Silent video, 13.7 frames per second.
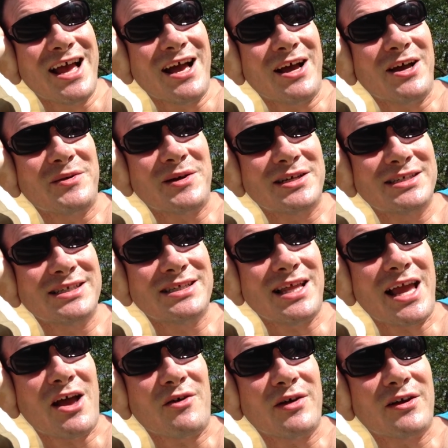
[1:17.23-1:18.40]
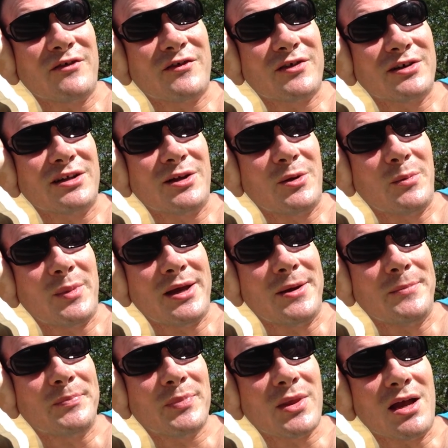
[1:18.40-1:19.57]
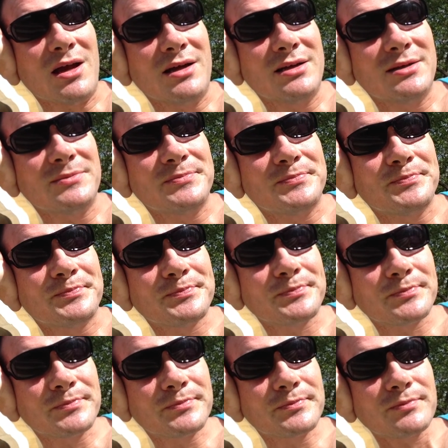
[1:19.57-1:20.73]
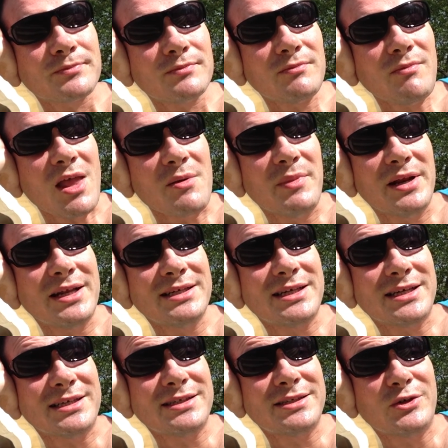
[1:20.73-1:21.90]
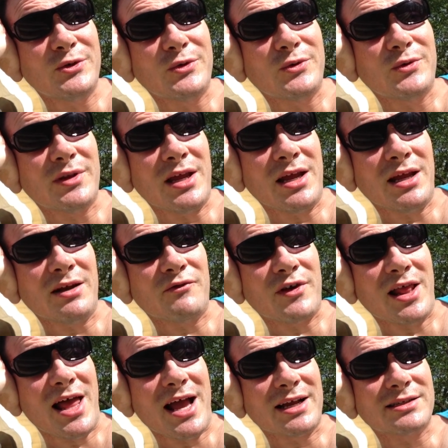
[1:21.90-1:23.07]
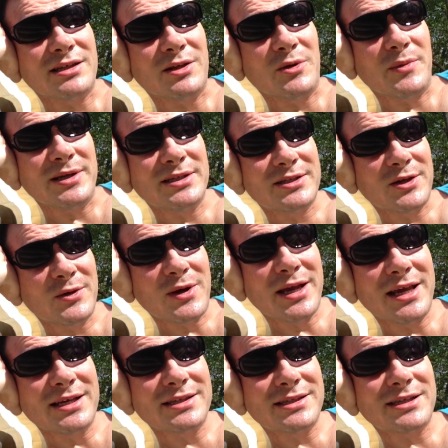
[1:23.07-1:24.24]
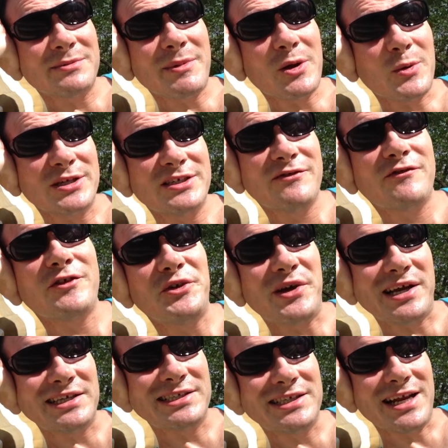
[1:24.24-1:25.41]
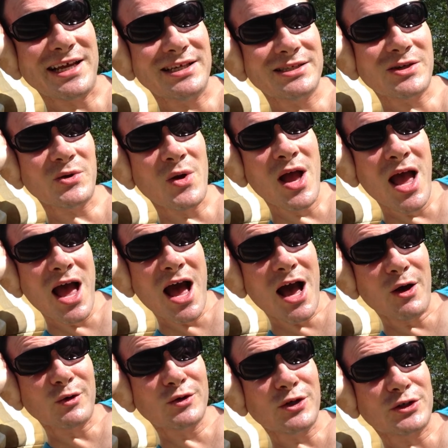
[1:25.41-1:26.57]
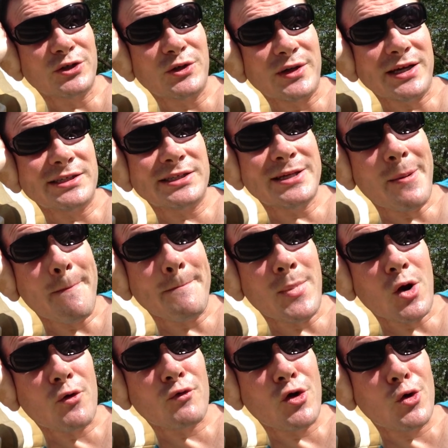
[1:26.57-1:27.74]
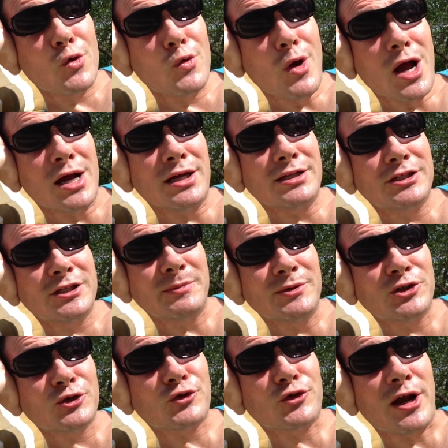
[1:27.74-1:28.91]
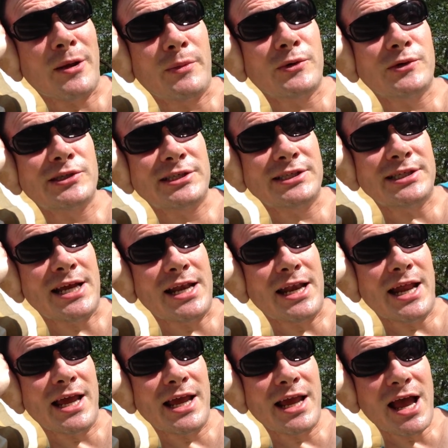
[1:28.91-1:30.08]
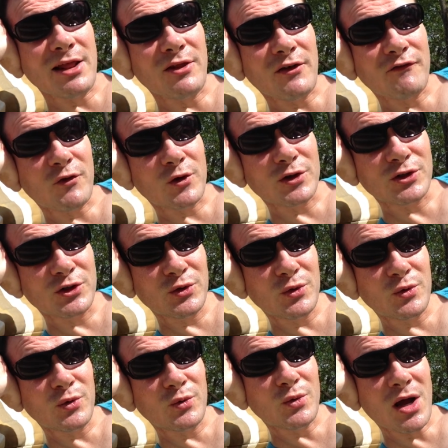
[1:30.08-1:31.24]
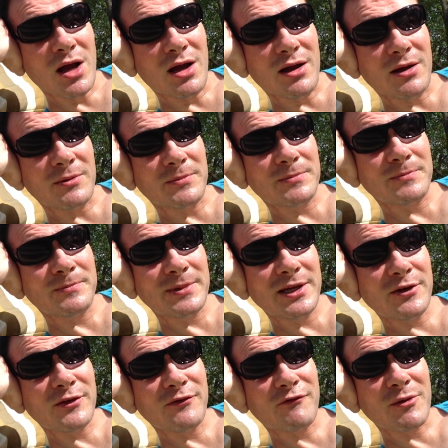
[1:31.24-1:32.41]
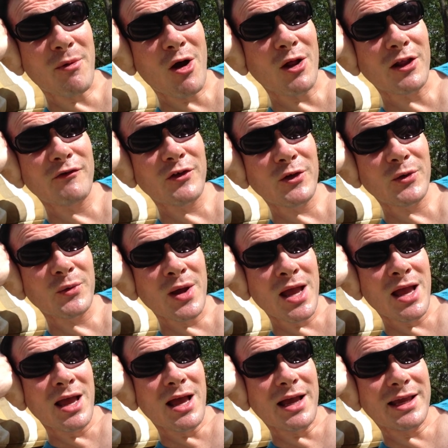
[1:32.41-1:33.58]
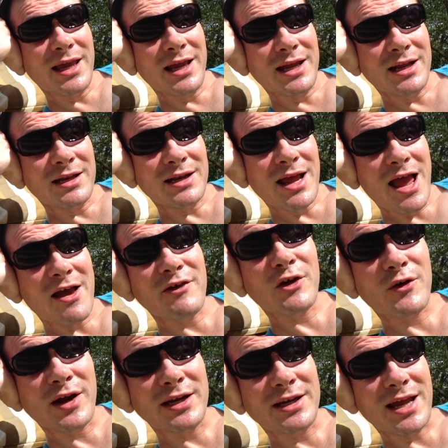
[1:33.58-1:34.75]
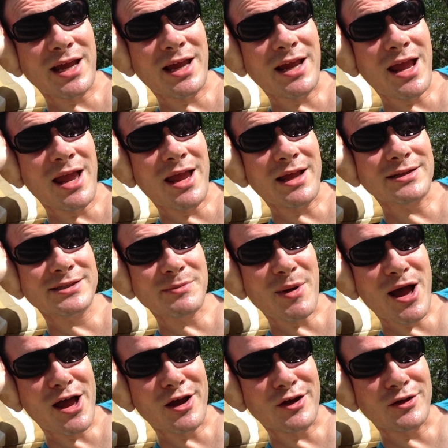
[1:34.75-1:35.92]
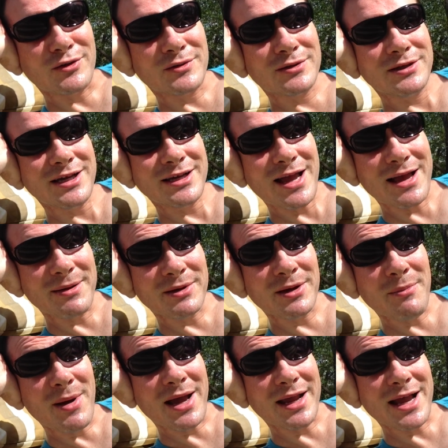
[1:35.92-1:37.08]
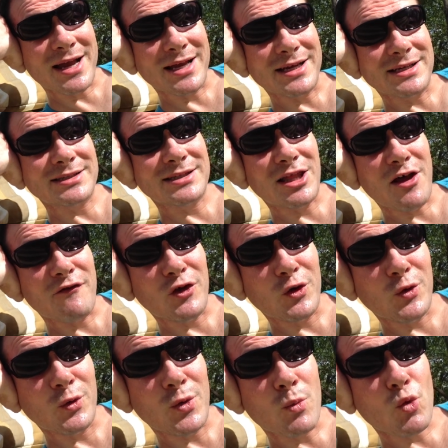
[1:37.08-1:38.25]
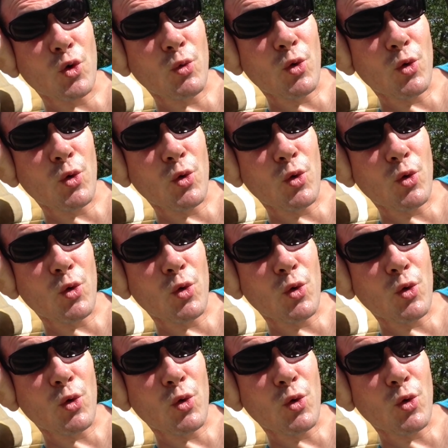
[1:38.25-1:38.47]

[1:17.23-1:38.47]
Uh, I'll just lay out here for a little bit. Um, but it does soothe and relax a little bit. So I guess that's my question for you guys today. So I will talk to you guys tomorrow on Subscriber Sunday. I look forward to um, hearing from all of you. Again, have a great day and smile. Good guy. Goodbye, guys. Love you.